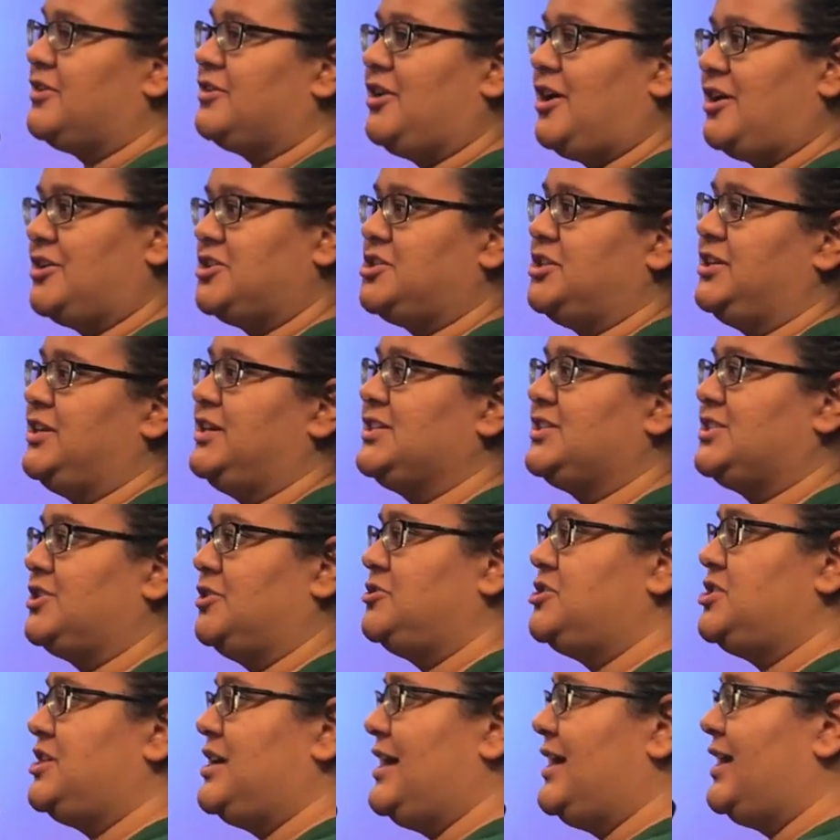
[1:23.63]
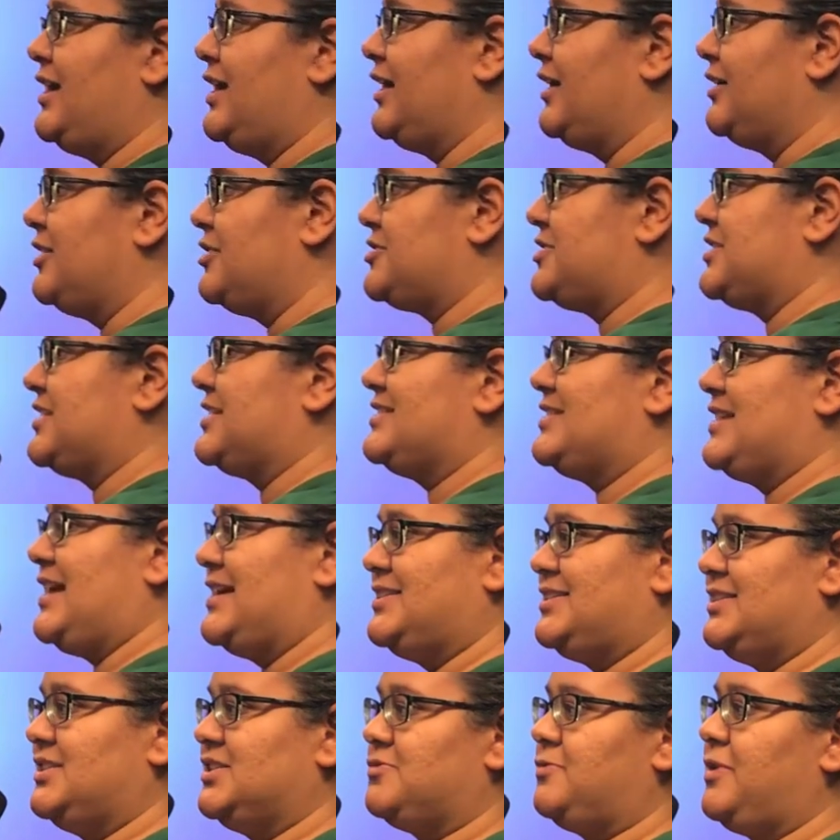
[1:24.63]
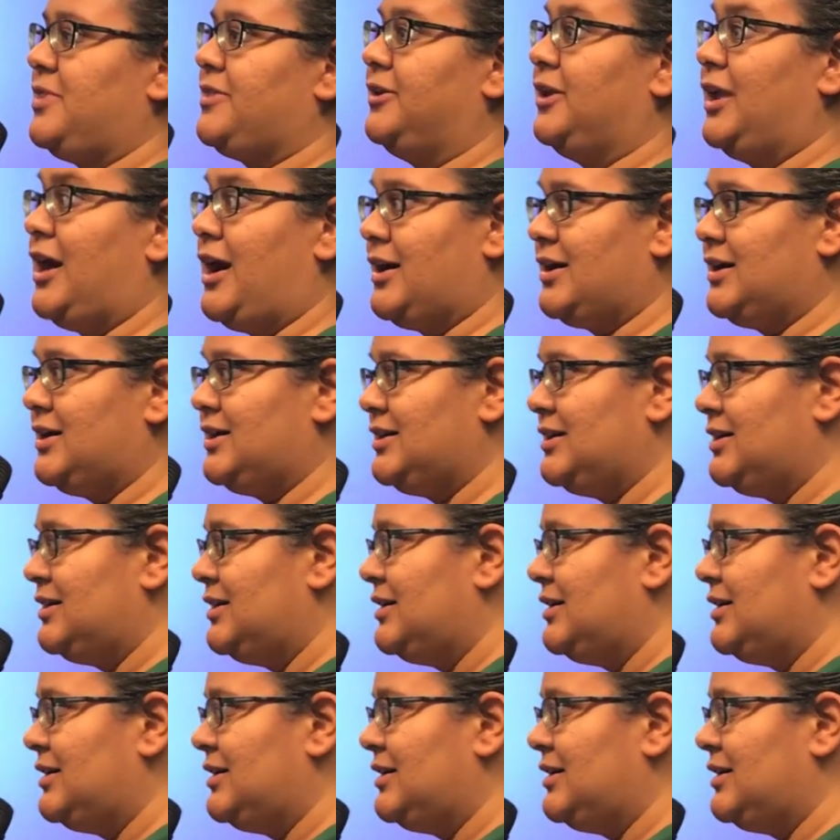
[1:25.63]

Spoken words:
you're largely associating your successes with luck.